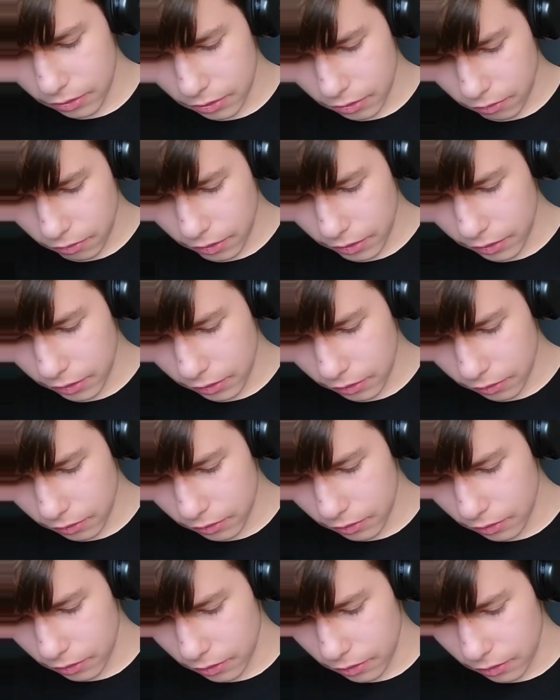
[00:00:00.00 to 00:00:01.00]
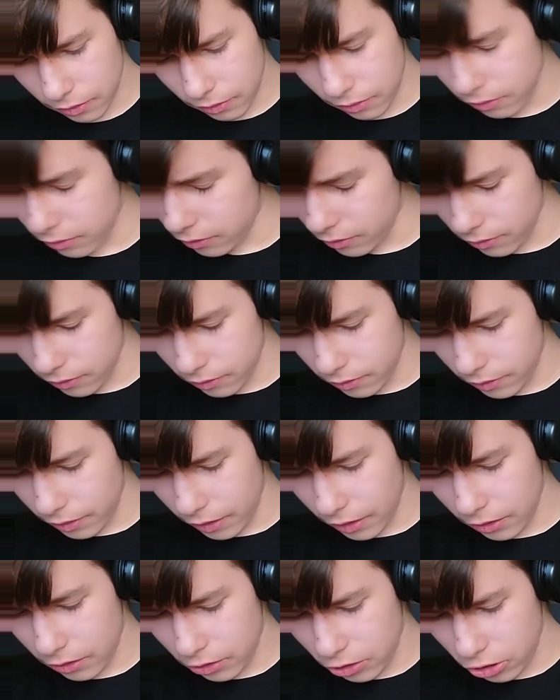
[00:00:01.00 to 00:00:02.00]
So like
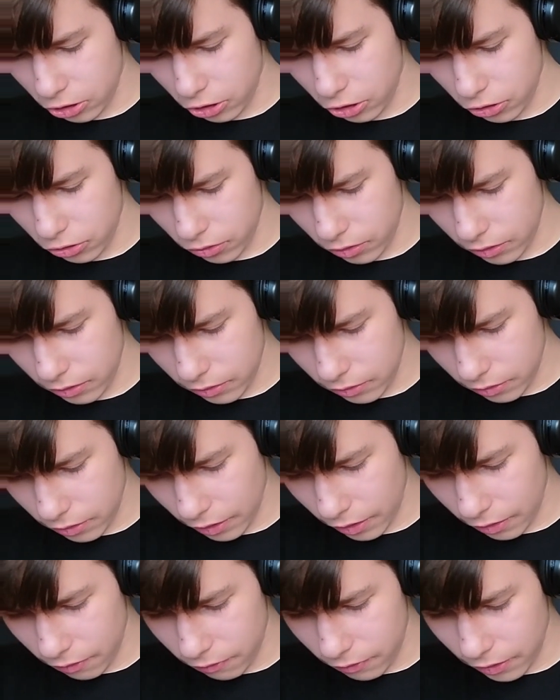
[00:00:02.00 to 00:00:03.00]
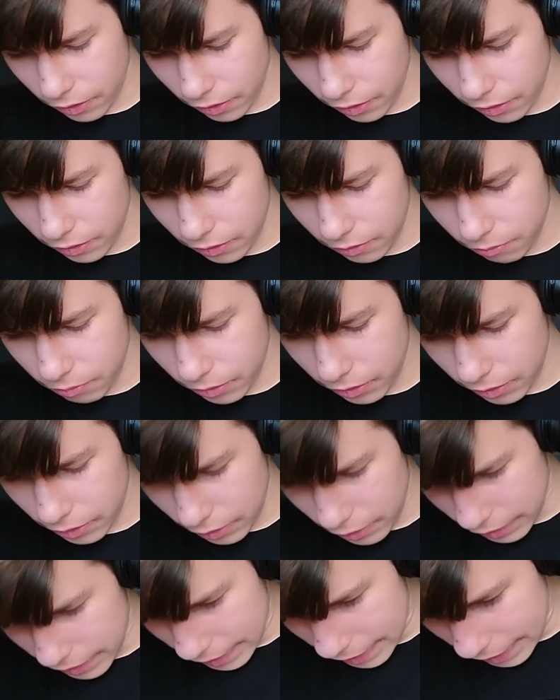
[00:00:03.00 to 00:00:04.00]
it shouldn't have died, but
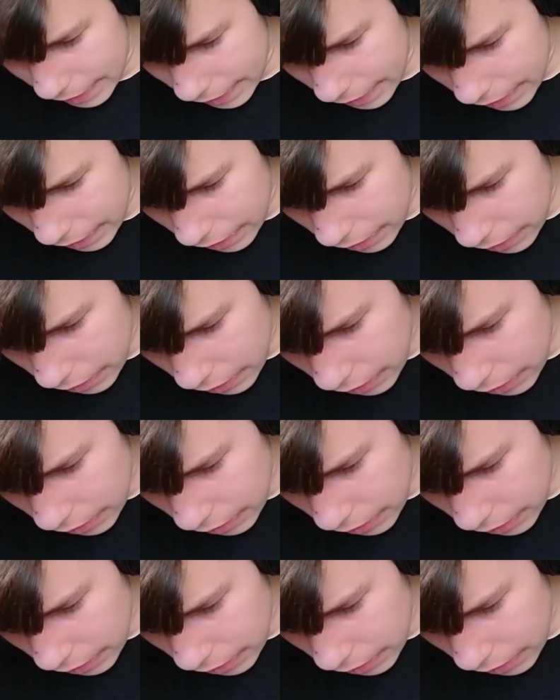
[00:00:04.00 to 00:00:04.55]
it did.